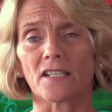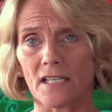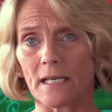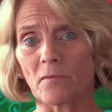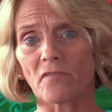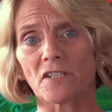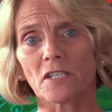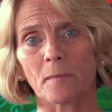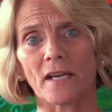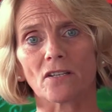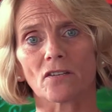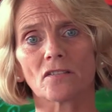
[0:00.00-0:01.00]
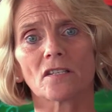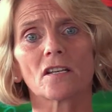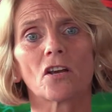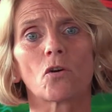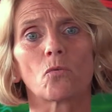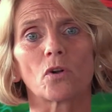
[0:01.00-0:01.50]
team of
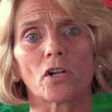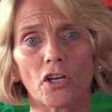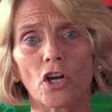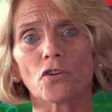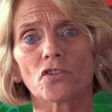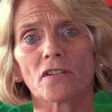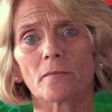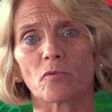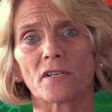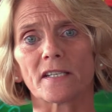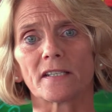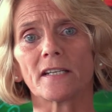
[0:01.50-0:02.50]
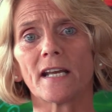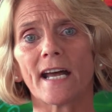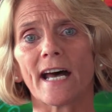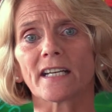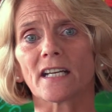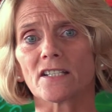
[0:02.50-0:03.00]
inspectors will go to the prison
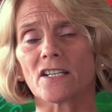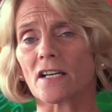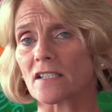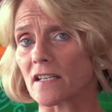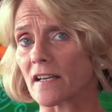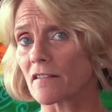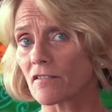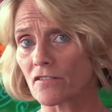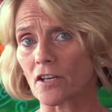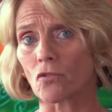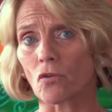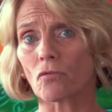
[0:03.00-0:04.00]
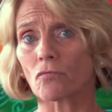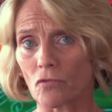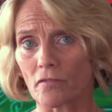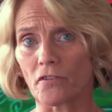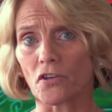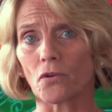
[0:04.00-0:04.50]
and conduct a thorough
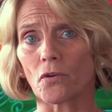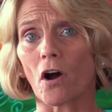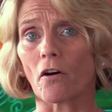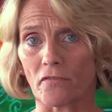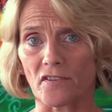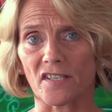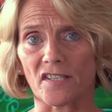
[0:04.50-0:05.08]
review of the